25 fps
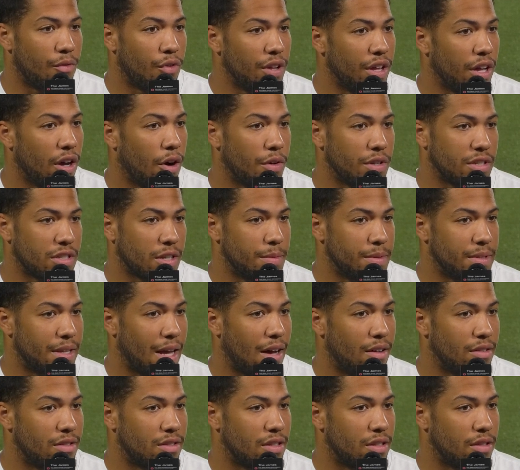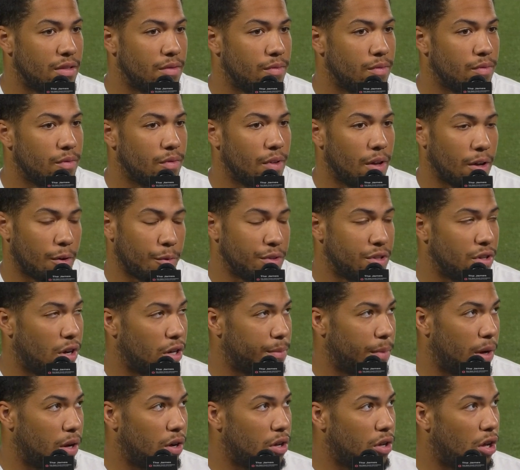really always comes down to, like we
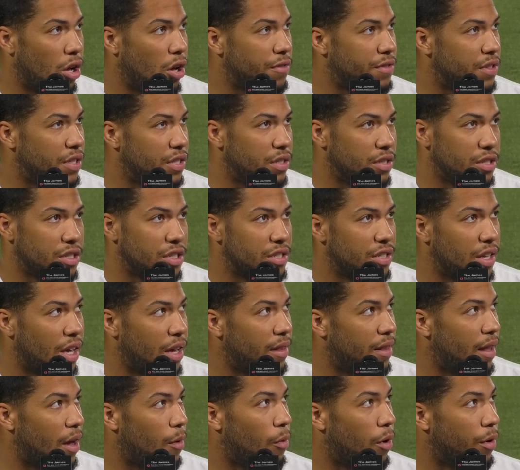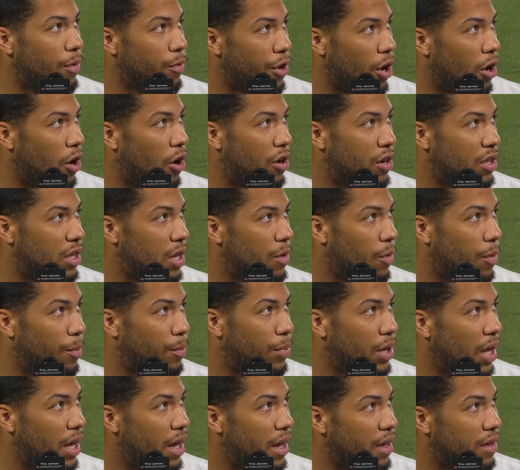talked about all offseason, just that 1 yard or that one
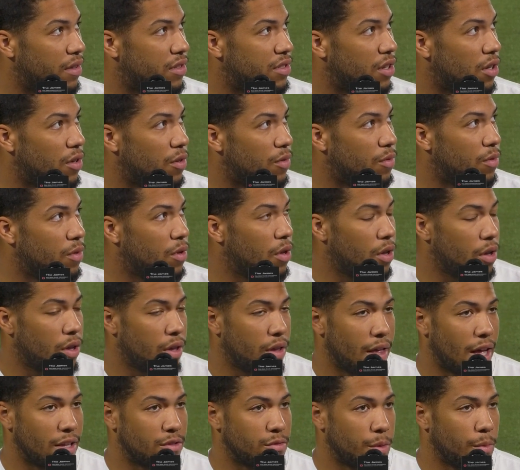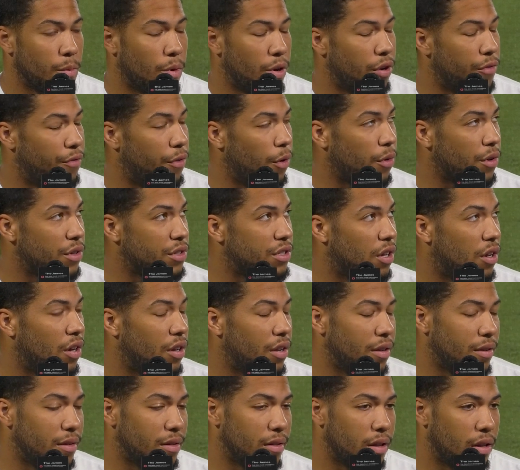play. So that's what we wanted to focus
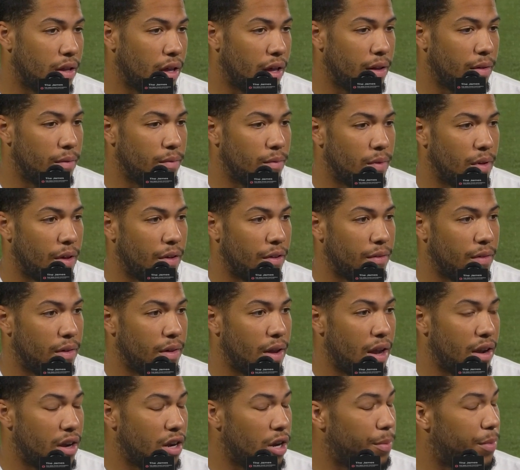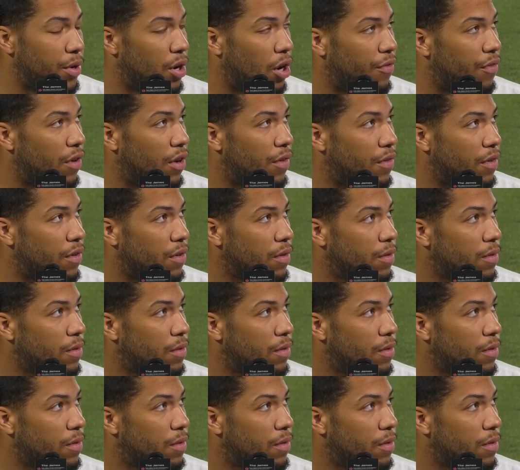on, and it ended up in our favor.